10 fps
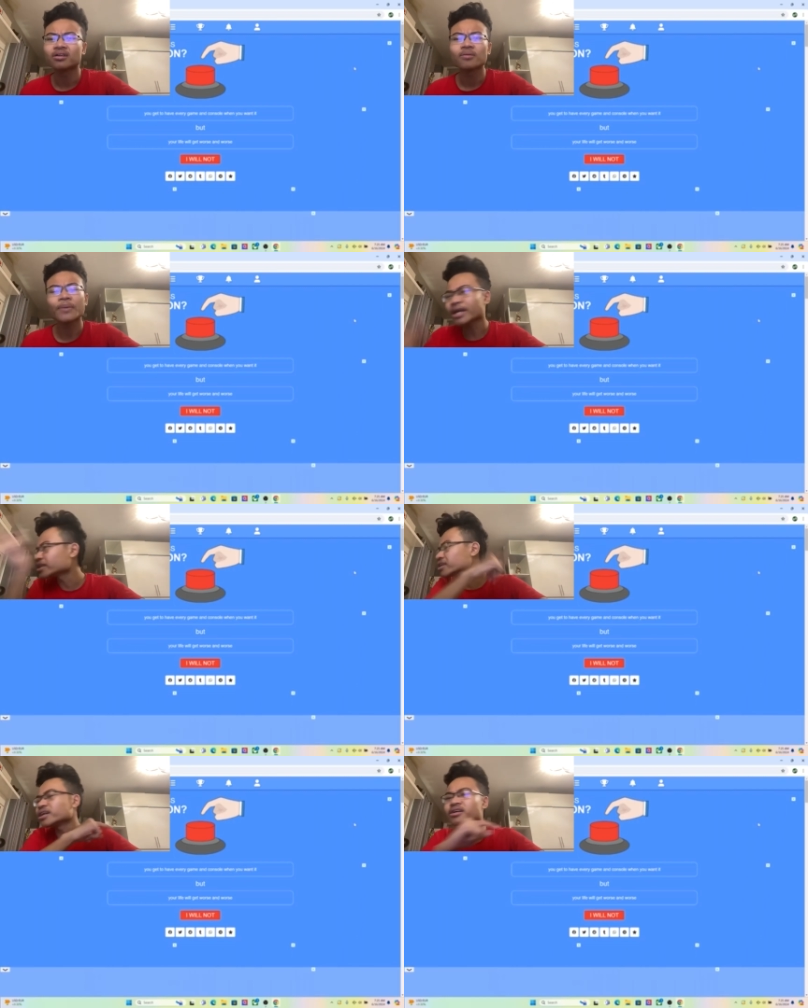Back in
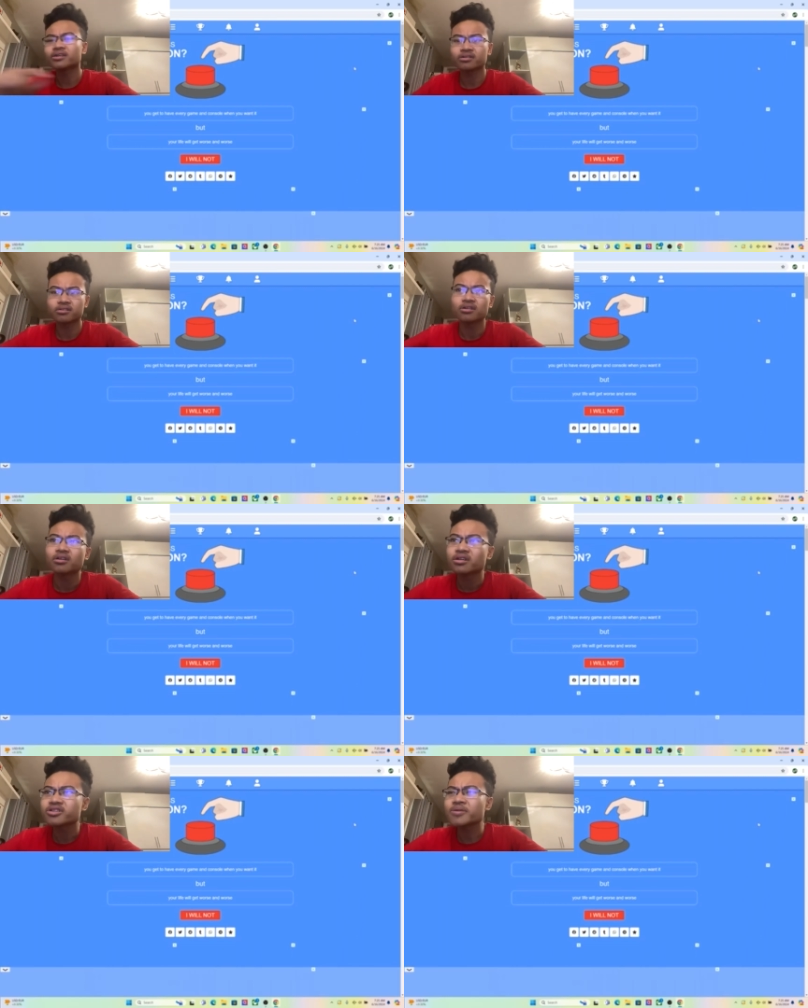the day,
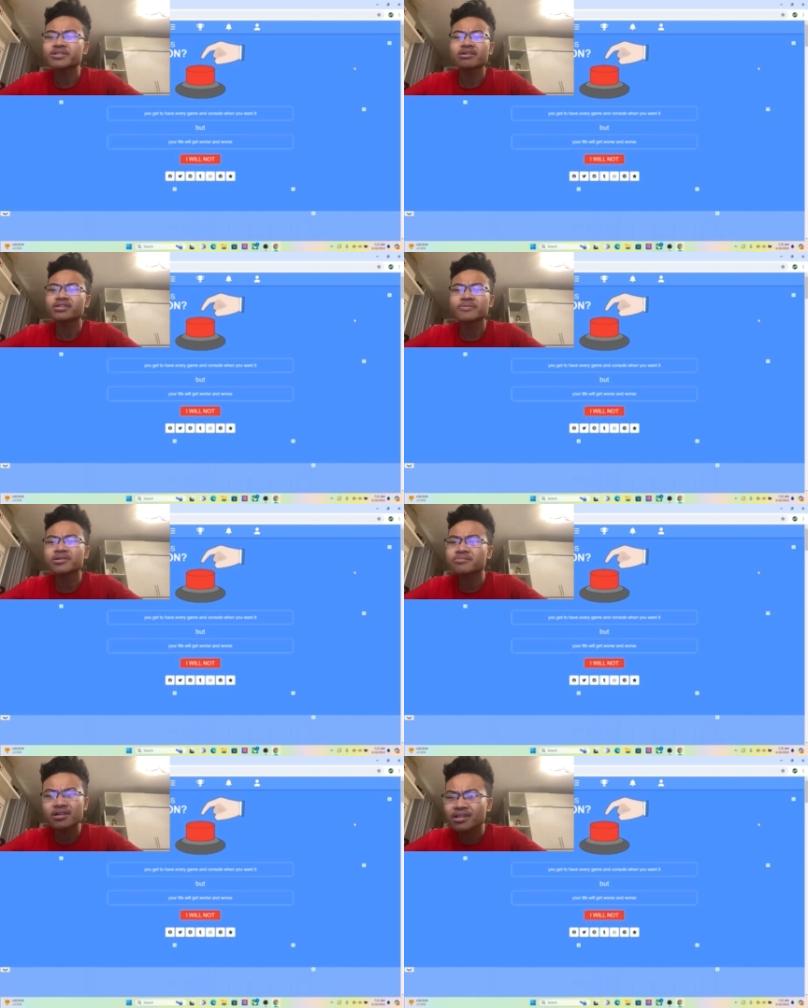some sound TV
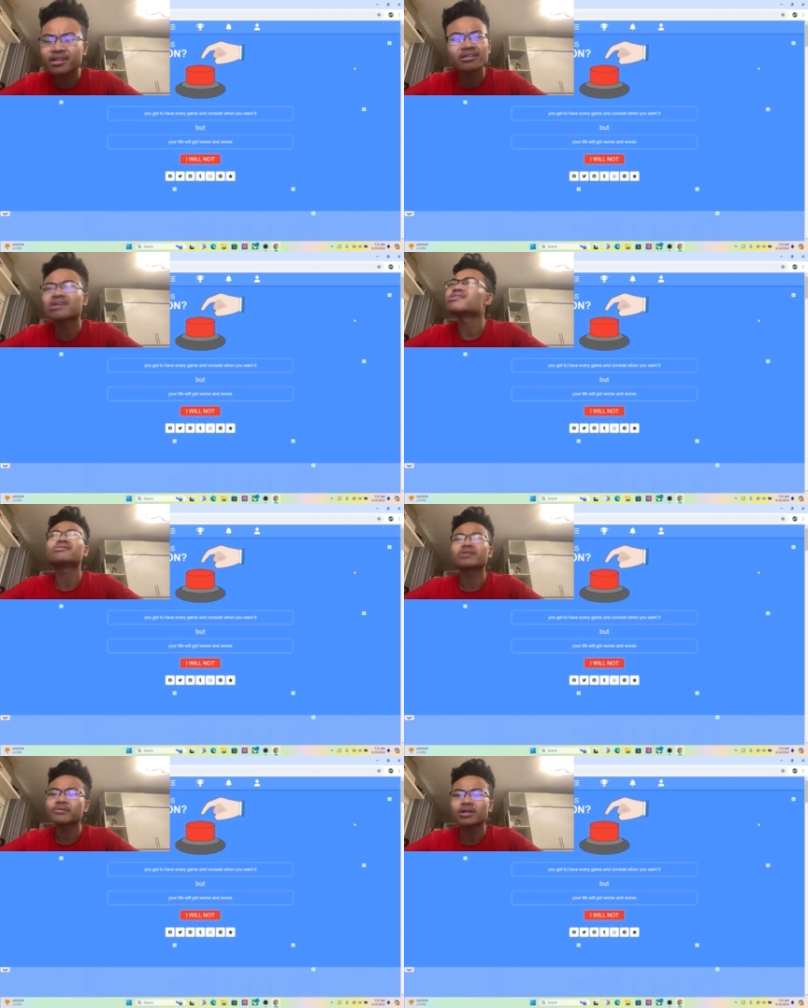as well. Like uh,
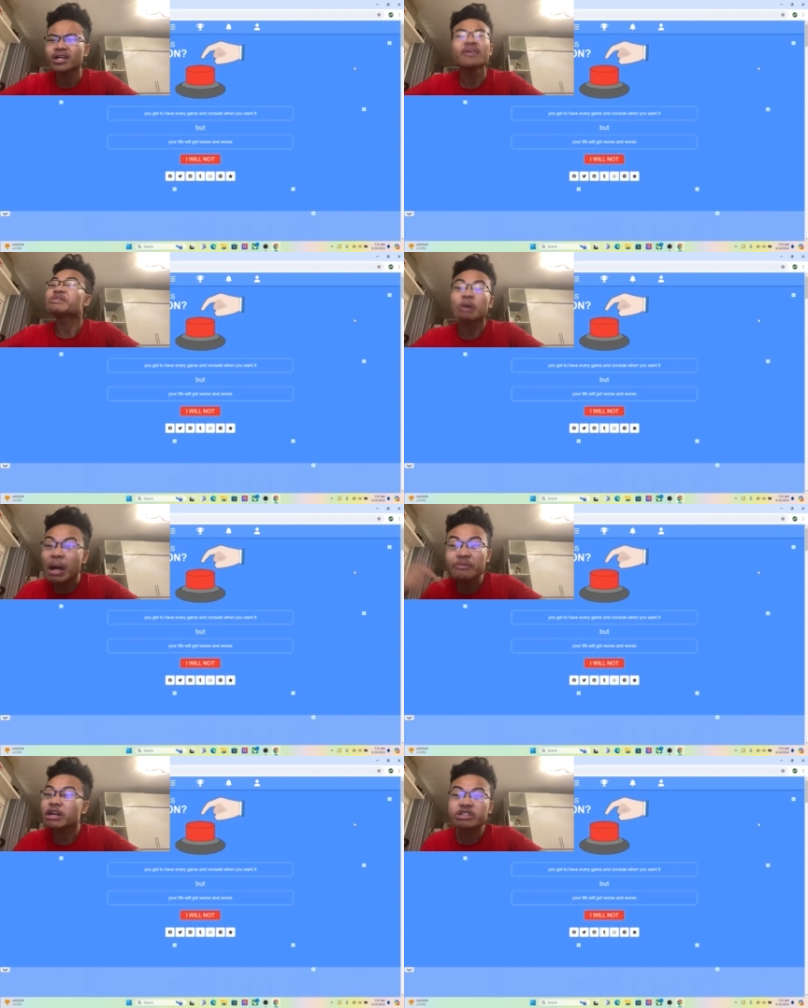whatever. Even though
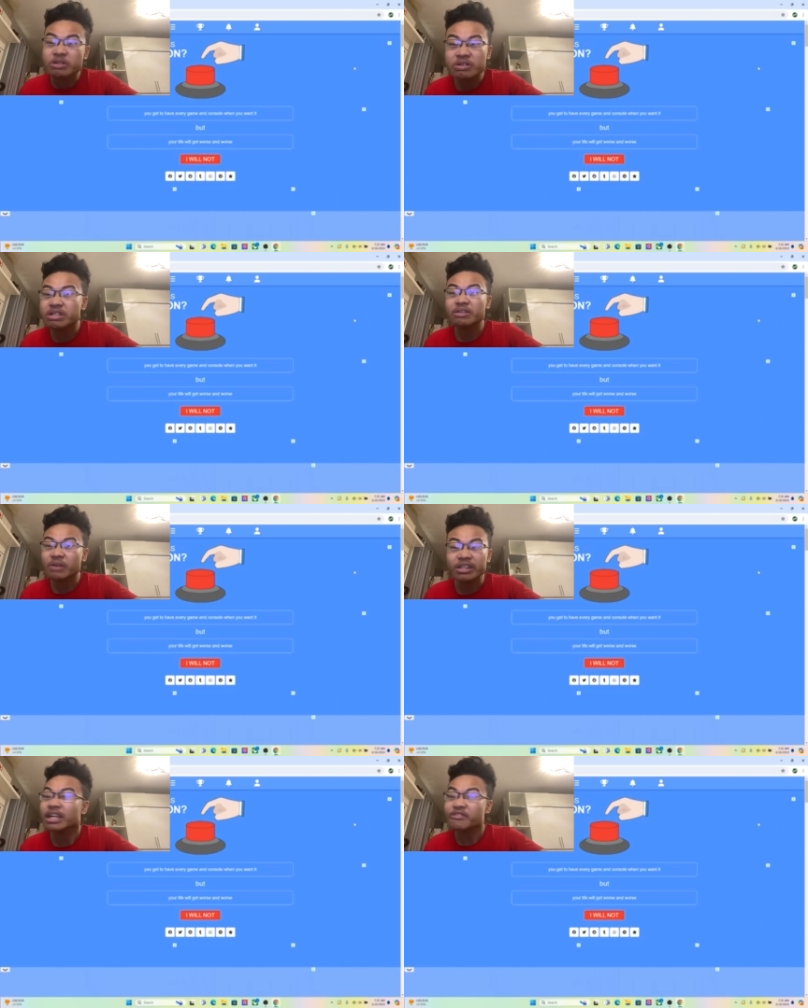I'm not a show myself, I
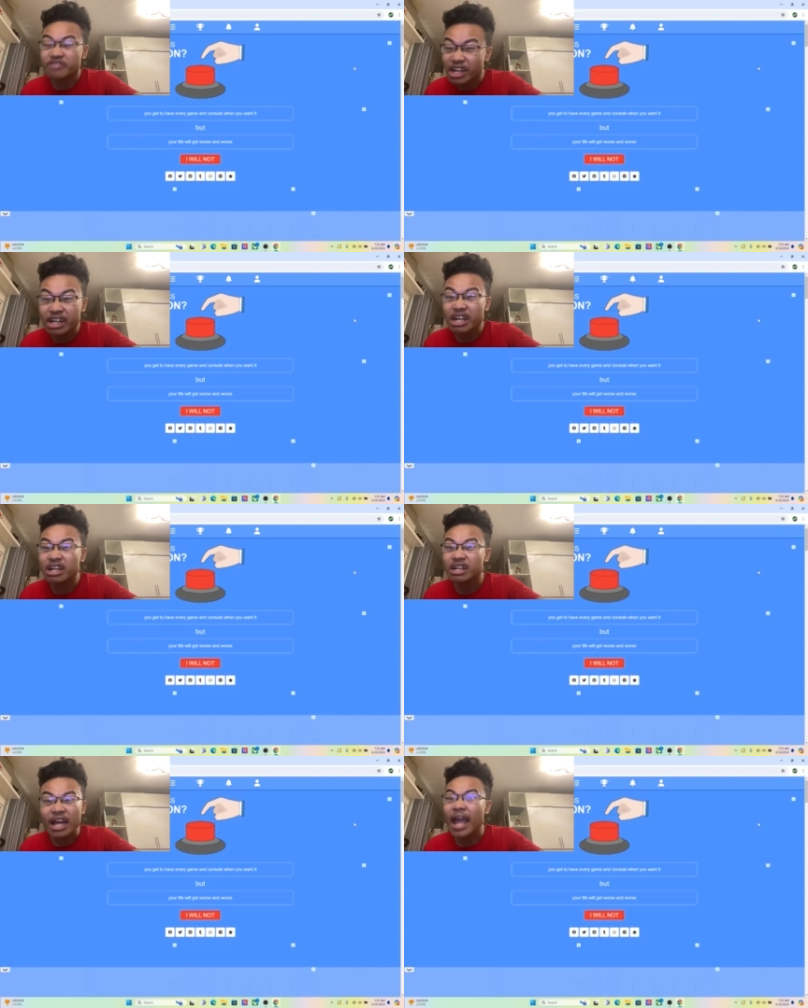think I fucking
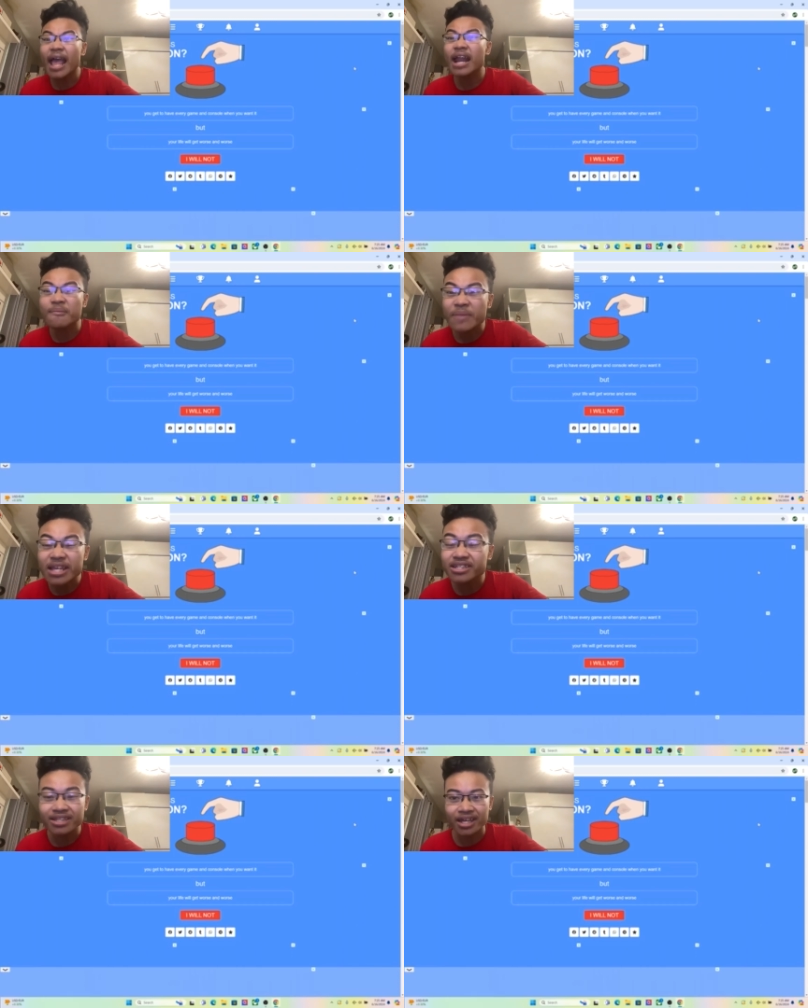care. I had an
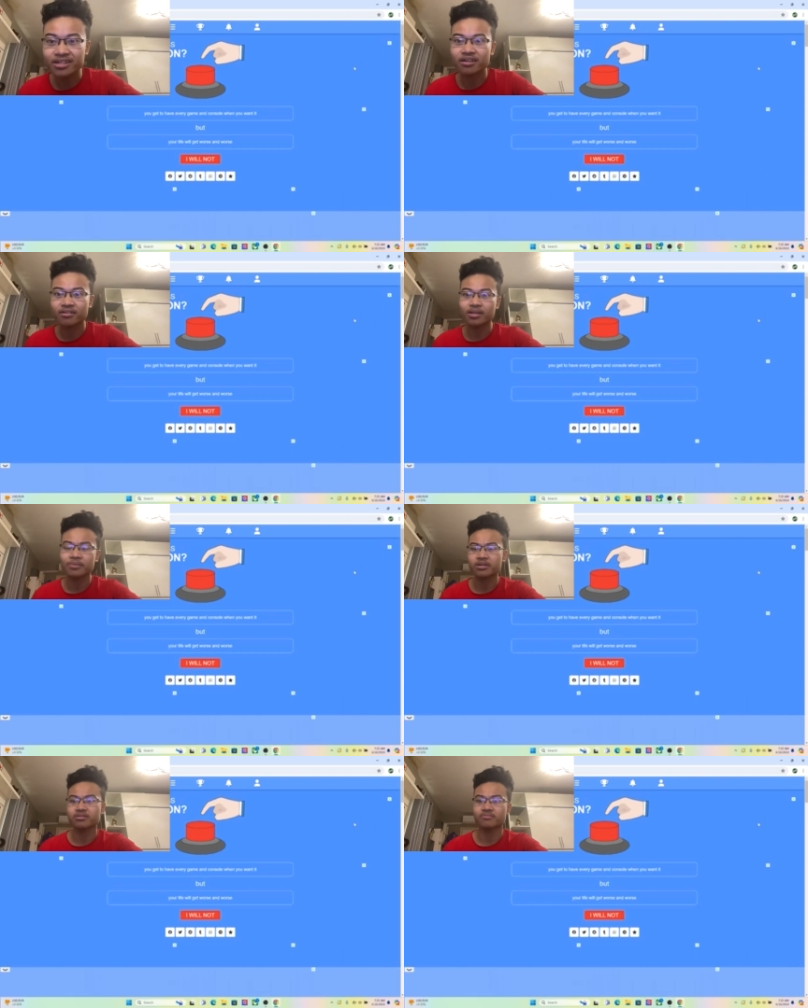amazing day, you know, in the
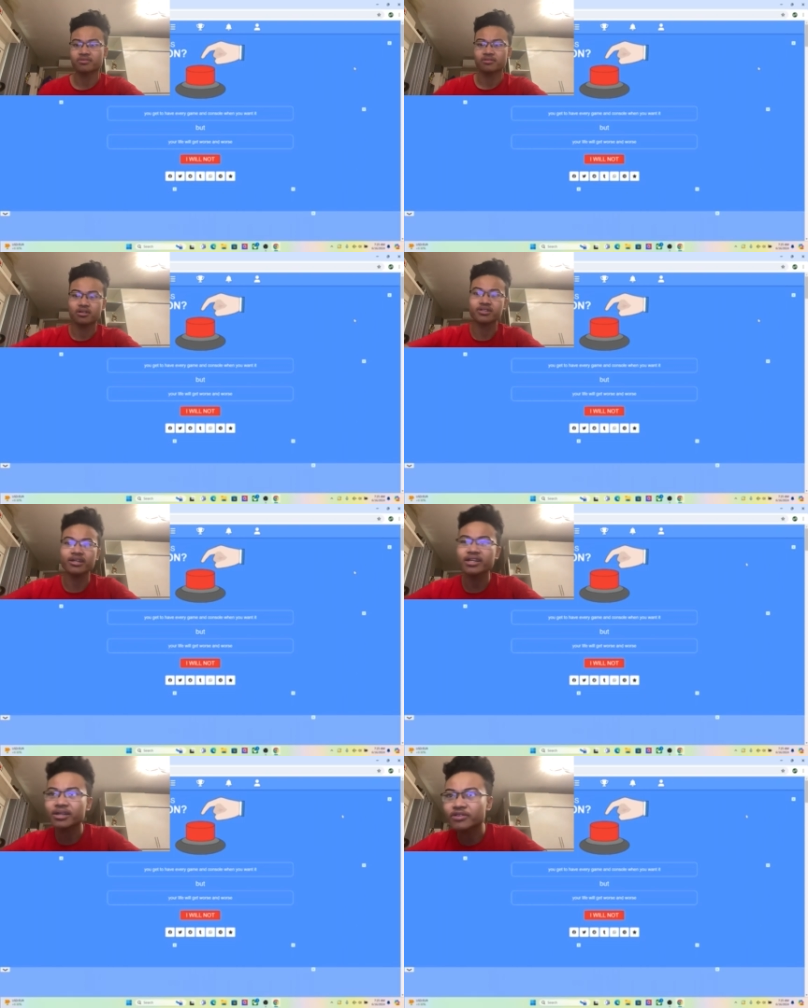place because I
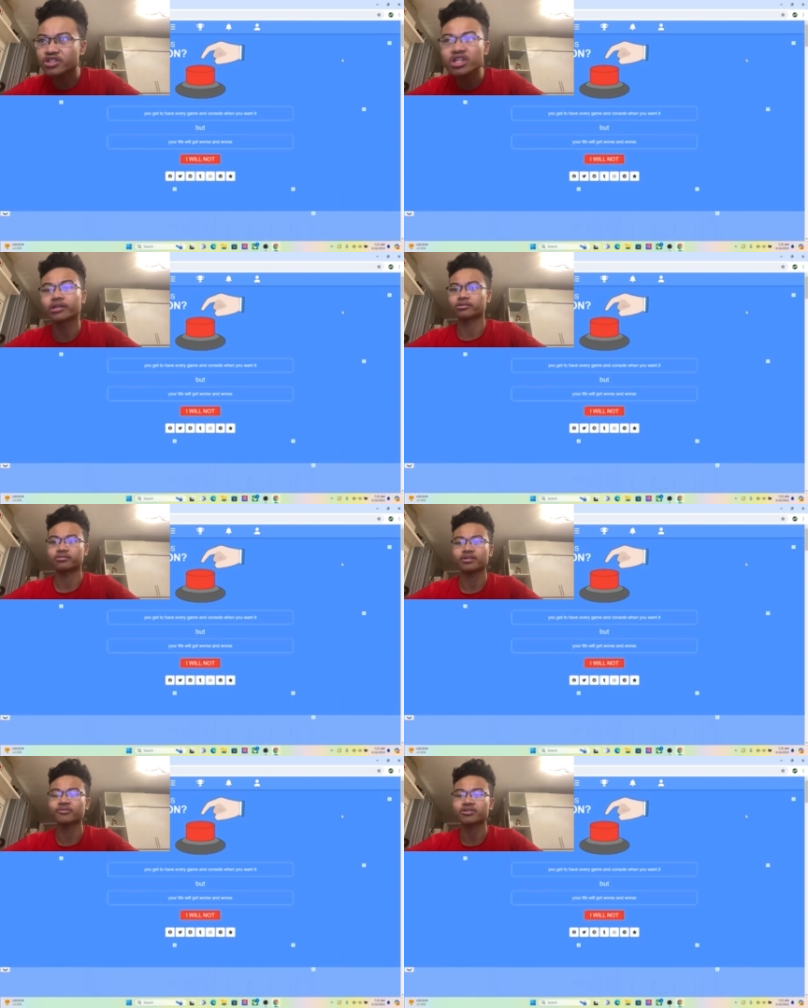didn't give a shit.
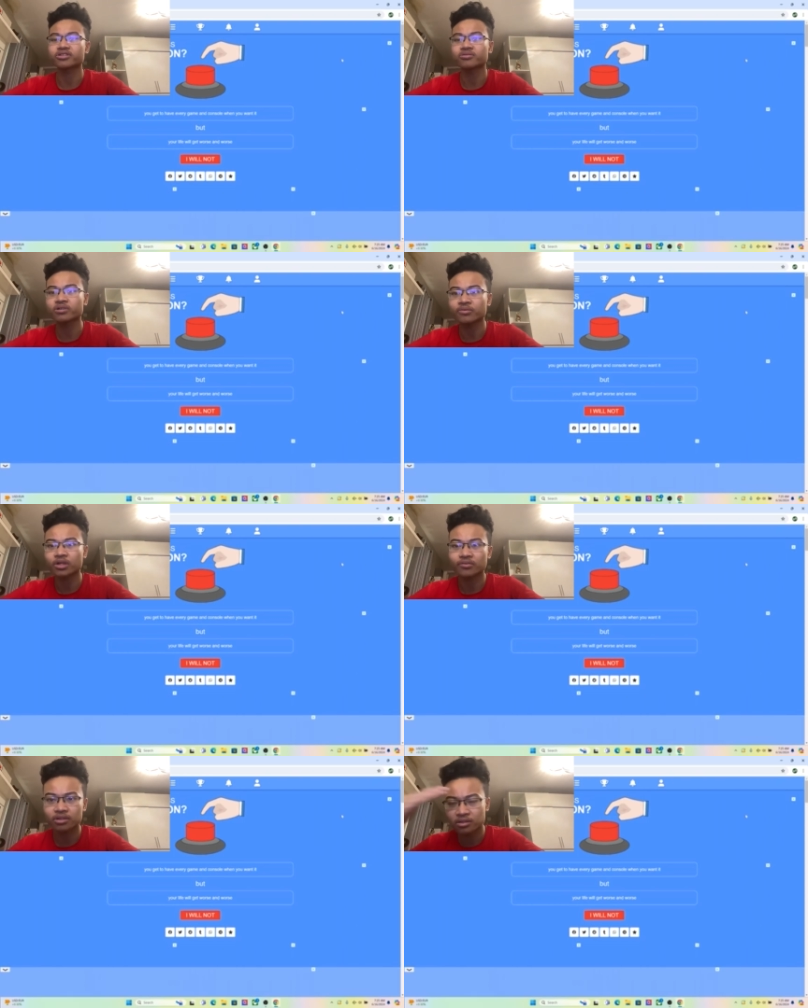I was shooting whatever.